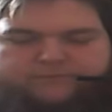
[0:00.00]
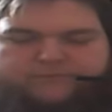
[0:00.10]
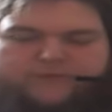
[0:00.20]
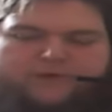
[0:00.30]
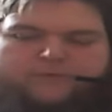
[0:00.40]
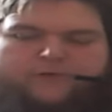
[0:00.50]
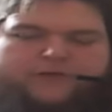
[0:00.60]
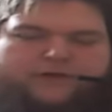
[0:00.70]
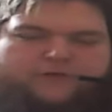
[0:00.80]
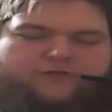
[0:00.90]
what they
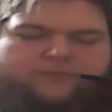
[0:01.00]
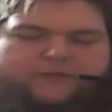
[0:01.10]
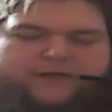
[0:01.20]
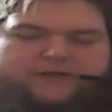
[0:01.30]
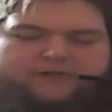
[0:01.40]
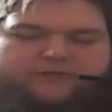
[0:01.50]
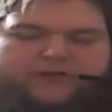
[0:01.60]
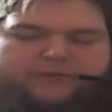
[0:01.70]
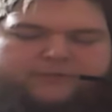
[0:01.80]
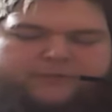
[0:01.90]
used to be is
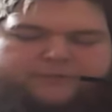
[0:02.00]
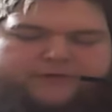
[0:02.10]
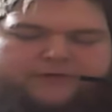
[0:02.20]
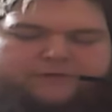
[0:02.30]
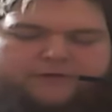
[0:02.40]
people that would,